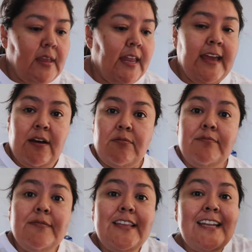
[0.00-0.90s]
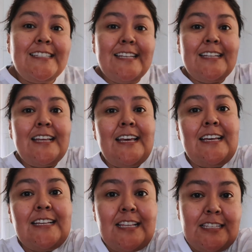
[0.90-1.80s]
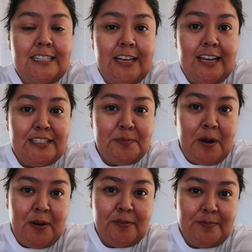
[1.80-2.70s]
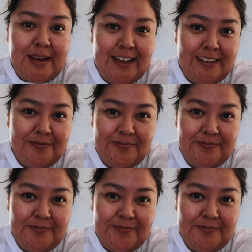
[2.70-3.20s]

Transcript: Anyhow, that is it. See you guys tomorrow. Bye.